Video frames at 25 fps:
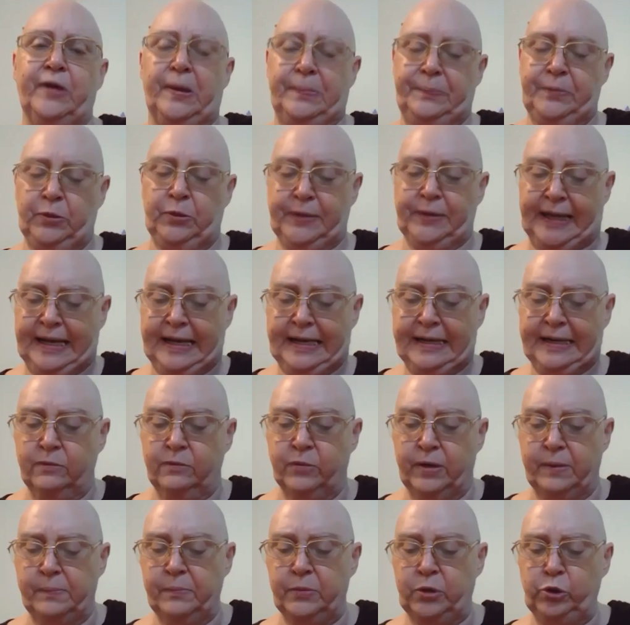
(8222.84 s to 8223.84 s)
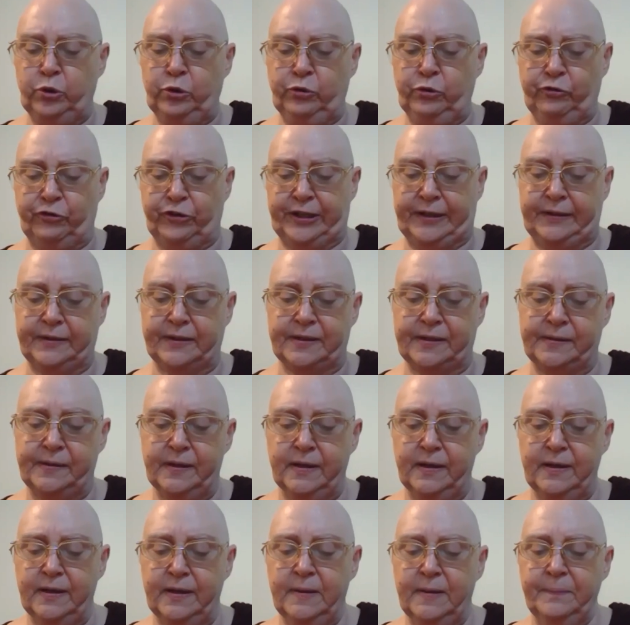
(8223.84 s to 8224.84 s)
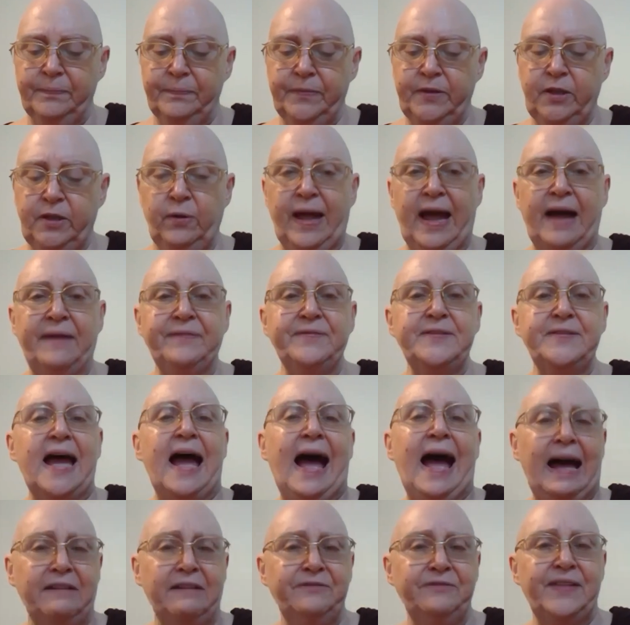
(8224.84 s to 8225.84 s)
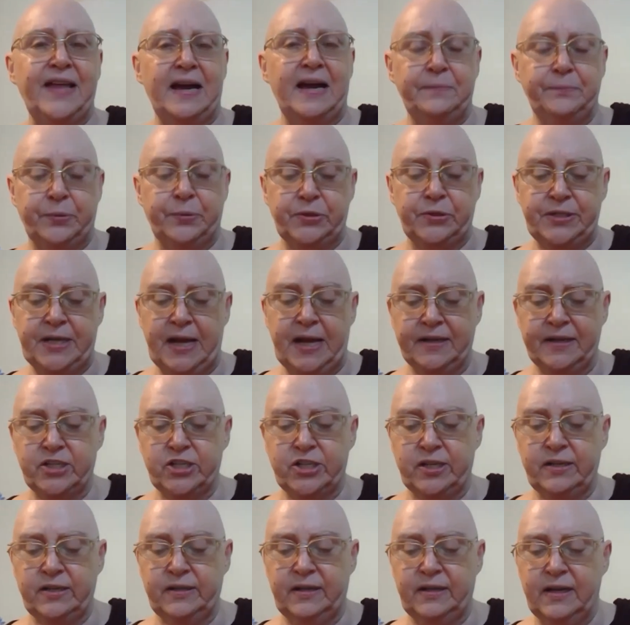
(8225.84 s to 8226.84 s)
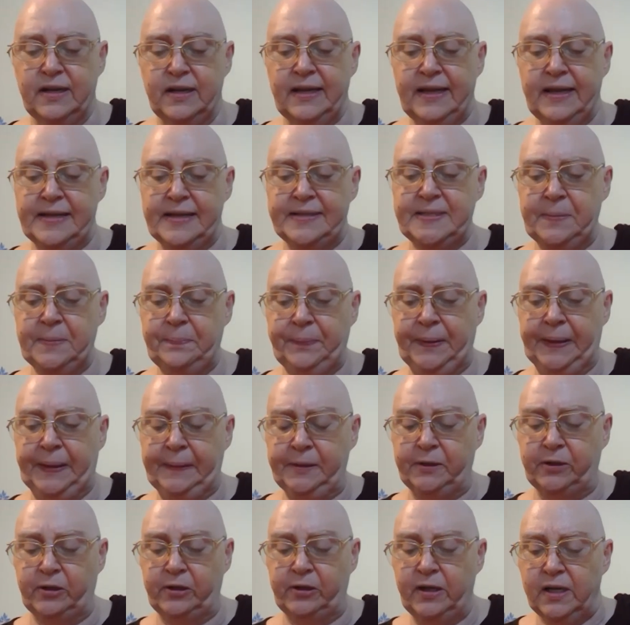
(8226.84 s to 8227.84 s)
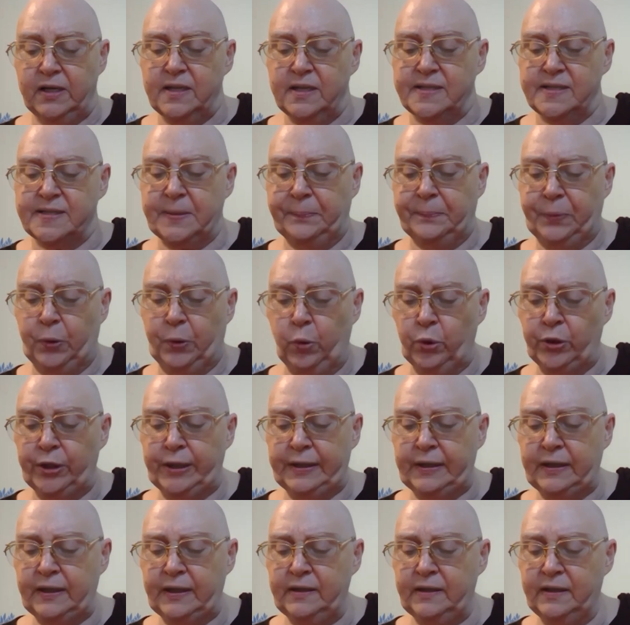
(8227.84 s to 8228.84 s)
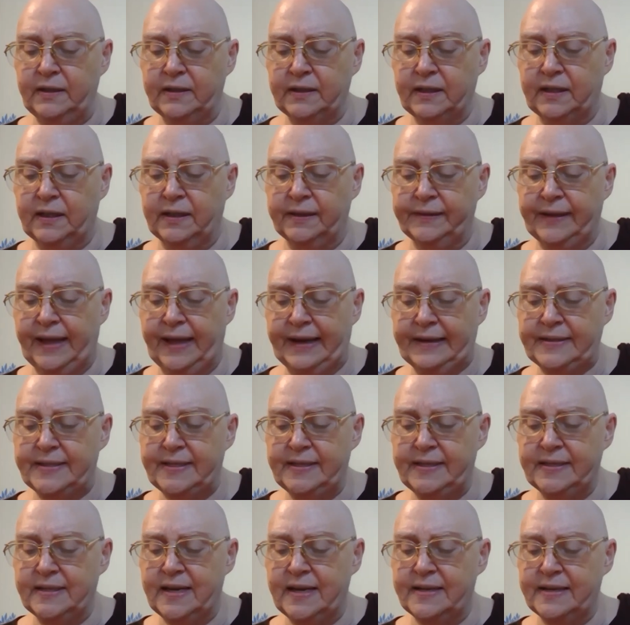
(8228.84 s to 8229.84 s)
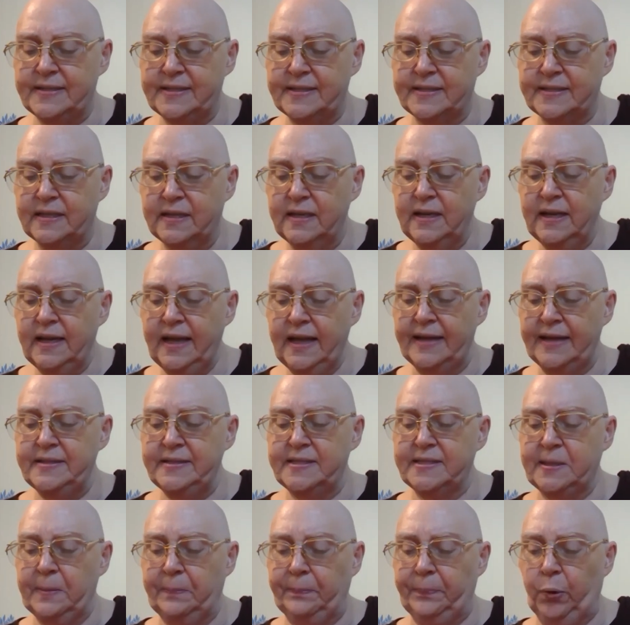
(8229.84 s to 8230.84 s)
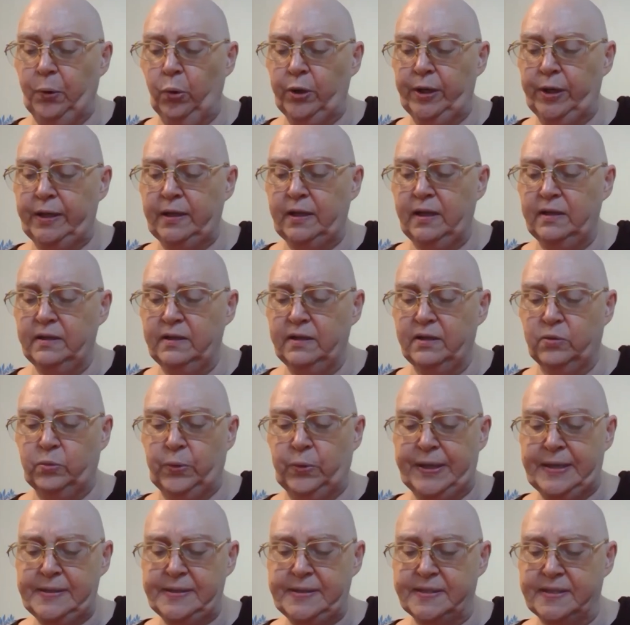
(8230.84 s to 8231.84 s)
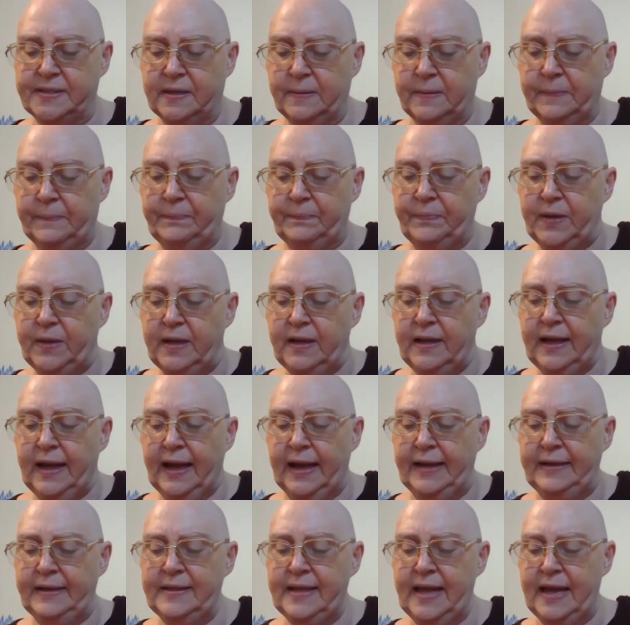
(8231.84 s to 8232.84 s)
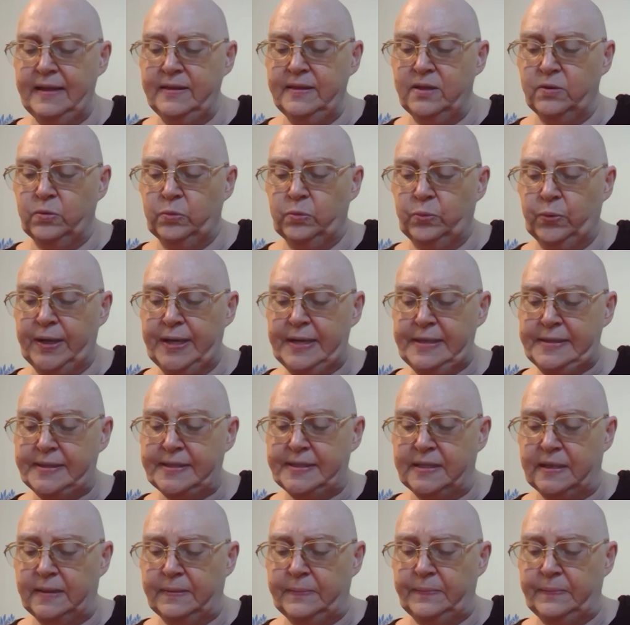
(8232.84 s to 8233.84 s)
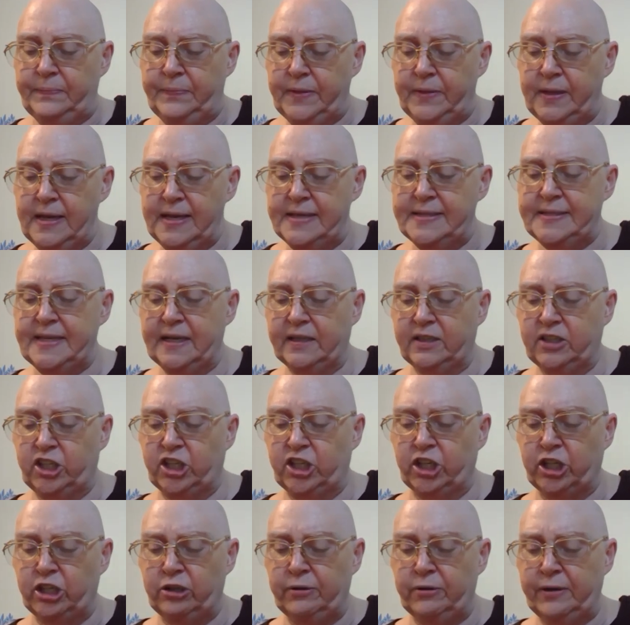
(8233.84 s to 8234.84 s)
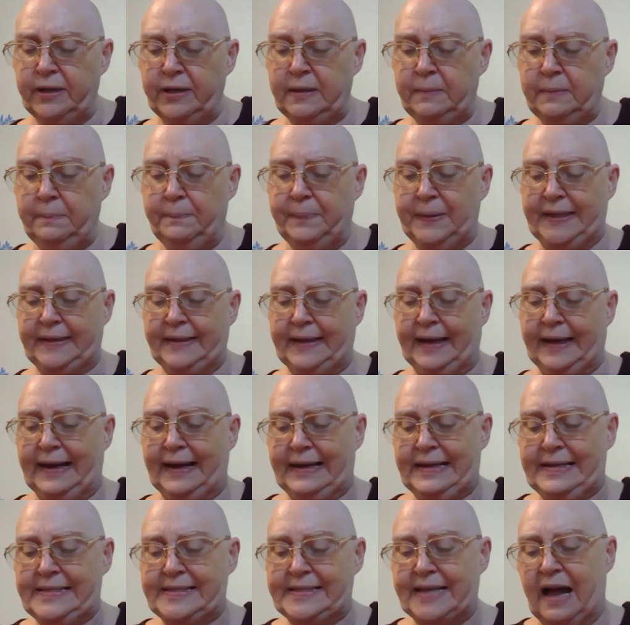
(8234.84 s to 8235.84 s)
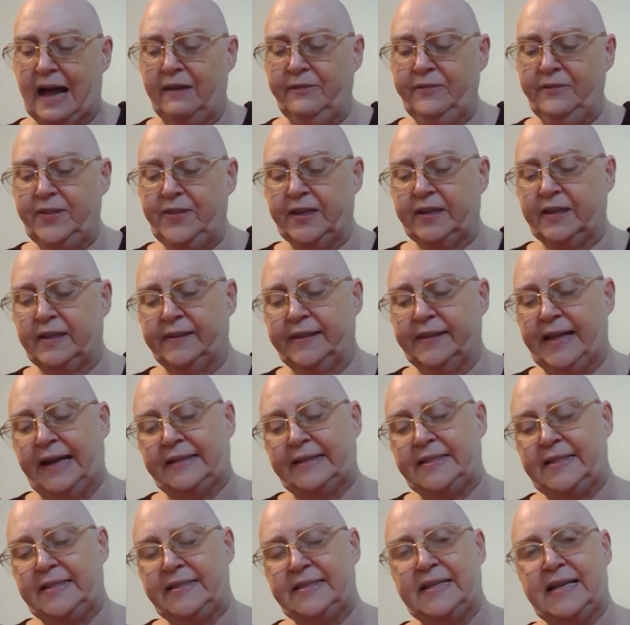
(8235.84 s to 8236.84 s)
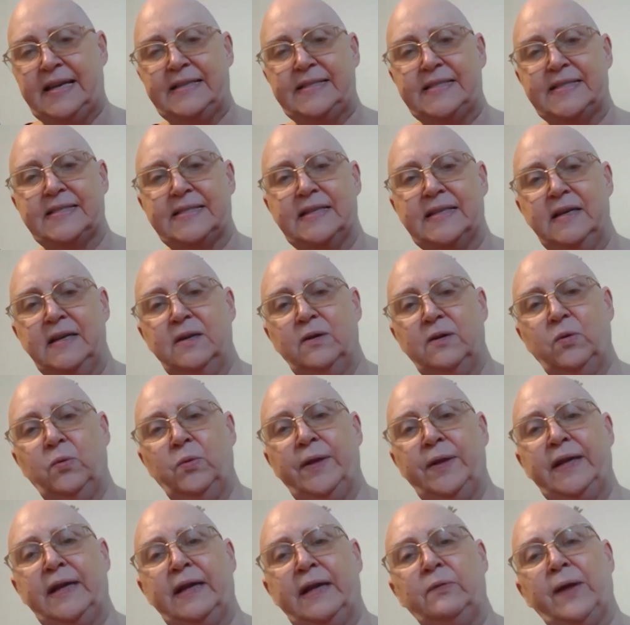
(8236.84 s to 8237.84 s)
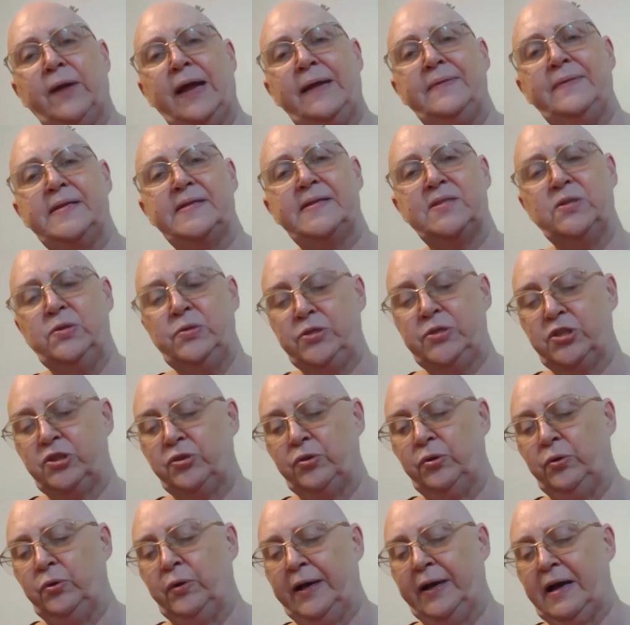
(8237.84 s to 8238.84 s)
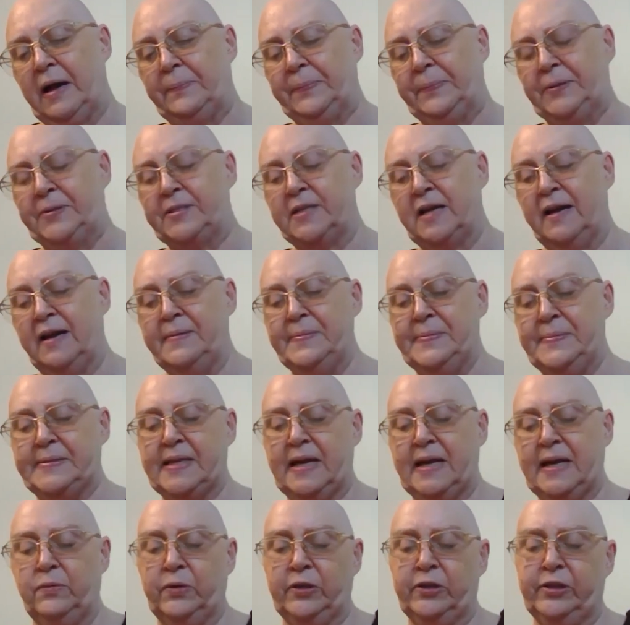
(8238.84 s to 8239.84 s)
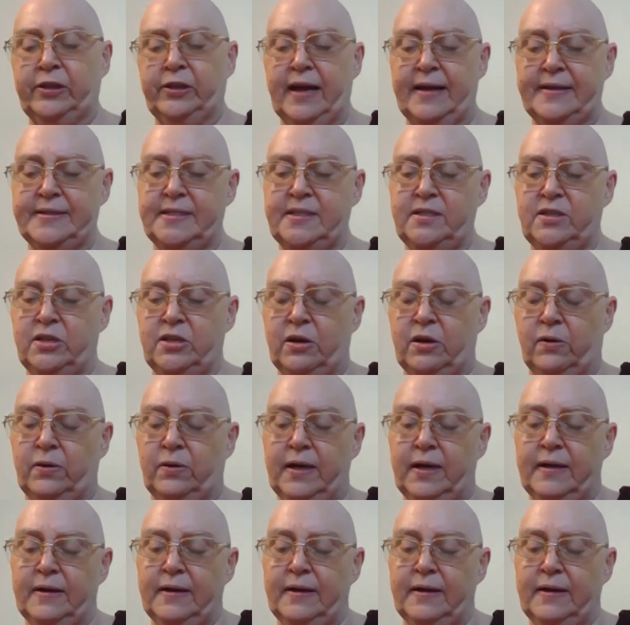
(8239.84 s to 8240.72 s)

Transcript: up. You can't remove it. You have to have that protection. It's a pillar supporting the collectedness and supporting the wisdom. And then the wisdom is occurring because of the collectedness. When I read the sutta through a couple of times, I realized, you know,